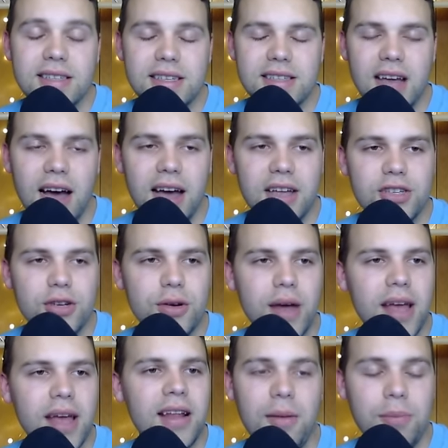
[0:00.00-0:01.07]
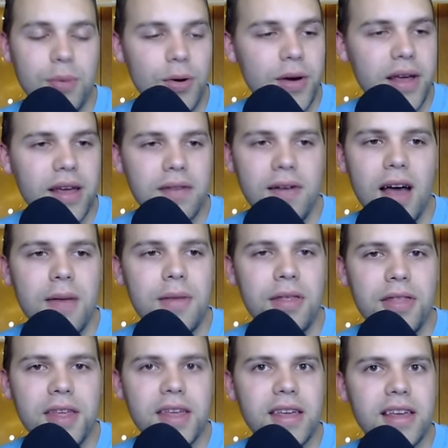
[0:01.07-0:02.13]
is Hydro, and boy, have I been
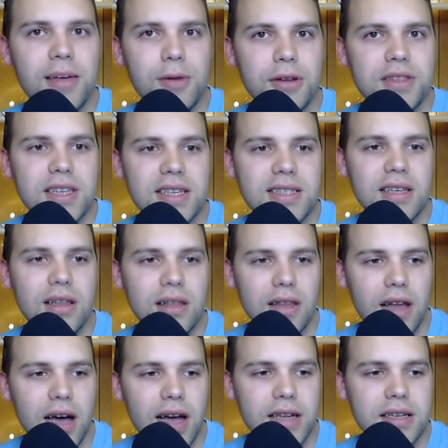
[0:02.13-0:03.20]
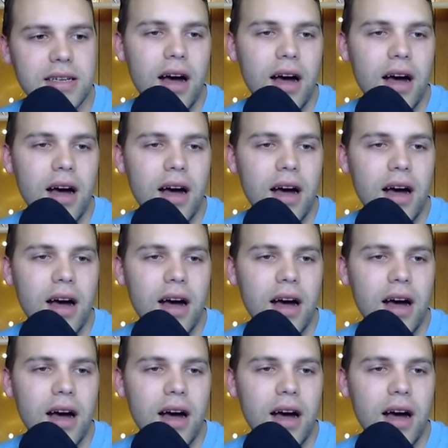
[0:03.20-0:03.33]
thinking about this a lot.